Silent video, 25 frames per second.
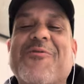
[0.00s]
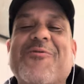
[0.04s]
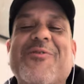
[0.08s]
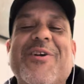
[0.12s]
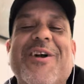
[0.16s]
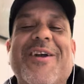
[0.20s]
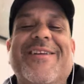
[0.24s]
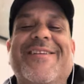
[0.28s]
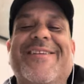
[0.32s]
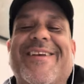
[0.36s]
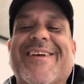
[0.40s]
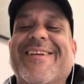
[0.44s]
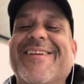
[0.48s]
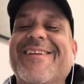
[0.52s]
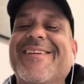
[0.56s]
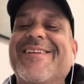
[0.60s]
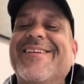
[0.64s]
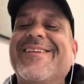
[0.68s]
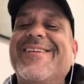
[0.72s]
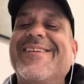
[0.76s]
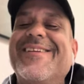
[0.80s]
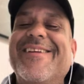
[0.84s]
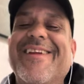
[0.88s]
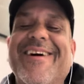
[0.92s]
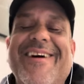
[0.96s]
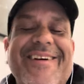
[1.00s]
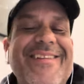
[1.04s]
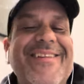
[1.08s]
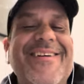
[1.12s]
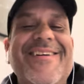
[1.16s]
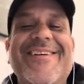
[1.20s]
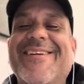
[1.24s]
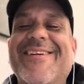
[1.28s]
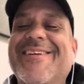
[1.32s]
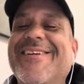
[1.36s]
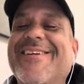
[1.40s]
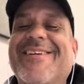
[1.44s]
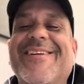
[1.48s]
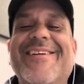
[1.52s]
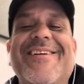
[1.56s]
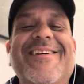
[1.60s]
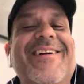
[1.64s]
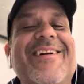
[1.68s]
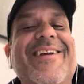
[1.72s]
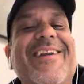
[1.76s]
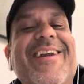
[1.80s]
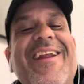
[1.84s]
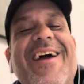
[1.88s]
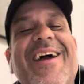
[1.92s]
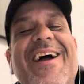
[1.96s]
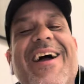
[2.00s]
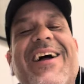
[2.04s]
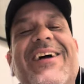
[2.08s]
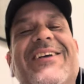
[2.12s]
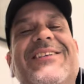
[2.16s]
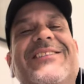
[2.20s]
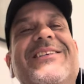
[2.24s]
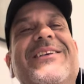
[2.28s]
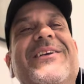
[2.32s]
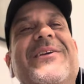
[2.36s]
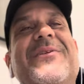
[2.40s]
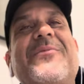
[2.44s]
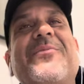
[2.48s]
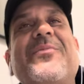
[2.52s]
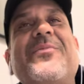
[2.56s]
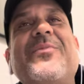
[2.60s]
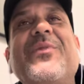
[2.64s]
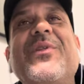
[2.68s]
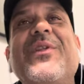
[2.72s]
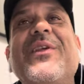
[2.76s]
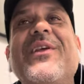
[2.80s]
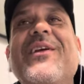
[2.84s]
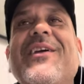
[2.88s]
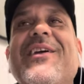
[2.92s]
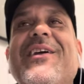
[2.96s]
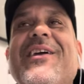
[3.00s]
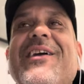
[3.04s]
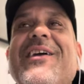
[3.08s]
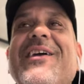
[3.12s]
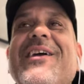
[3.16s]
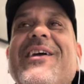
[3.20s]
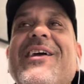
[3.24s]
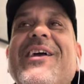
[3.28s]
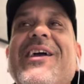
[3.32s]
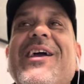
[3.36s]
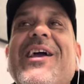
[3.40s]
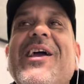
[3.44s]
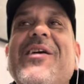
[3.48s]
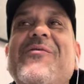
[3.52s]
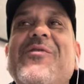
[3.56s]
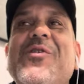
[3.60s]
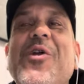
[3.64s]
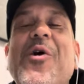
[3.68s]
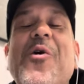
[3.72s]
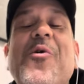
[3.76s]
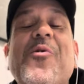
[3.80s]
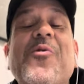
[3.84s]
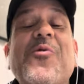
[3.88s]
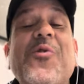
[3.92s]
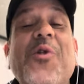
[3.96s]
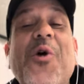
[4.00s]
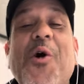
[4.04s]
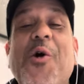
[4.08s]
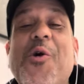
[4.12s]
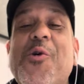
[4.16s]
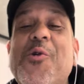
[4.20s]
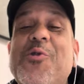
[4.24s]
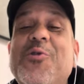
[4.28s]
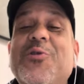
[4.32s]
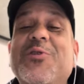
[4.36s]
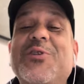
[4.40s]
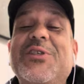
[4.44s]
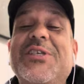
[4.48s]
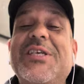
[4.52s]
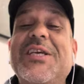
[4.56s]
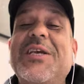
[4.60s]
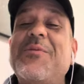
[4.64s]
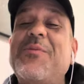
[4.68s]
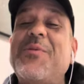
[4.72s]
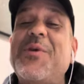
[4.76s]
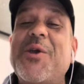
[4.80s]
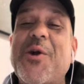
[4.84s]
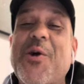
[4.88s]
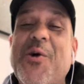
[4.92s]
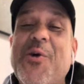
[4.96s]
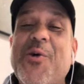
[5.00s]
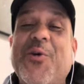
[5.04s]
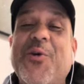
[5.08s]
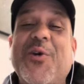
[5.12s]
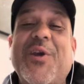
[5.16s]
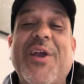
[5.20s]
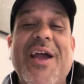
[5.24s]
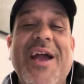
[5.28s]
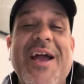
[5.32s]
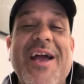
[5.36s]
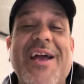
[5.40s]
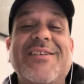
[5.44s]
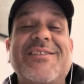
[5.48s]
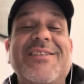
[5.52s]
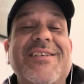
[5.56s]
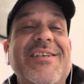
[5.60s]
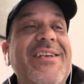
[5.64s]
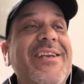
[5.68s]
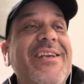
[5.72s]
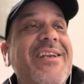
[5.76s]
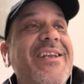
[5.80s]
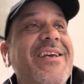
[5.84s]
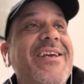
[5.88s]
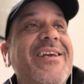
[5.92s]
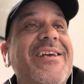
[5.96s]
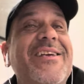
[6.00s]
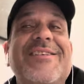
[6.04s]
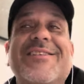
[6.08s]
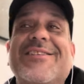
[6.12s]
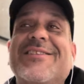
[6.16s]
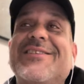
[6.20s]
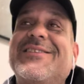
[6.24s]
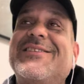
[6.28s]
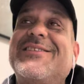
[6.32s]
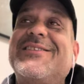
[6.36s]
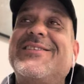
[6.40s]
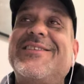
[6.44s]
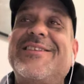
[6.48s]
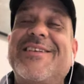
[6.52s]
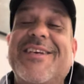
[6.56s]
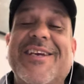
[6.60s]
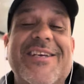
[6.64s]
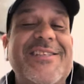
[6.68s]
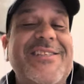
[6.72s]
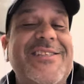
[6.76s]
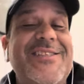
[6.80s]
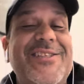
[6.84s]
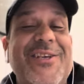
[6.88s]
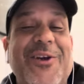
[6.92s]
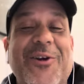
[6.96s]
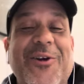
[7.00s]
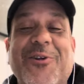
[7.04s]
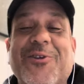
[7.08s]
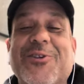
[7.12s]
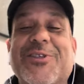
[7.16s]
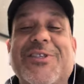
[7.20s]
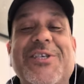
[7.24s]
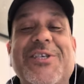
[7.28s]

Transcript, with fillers: with another hood classic. If you don't know who GBO Gaston is, just search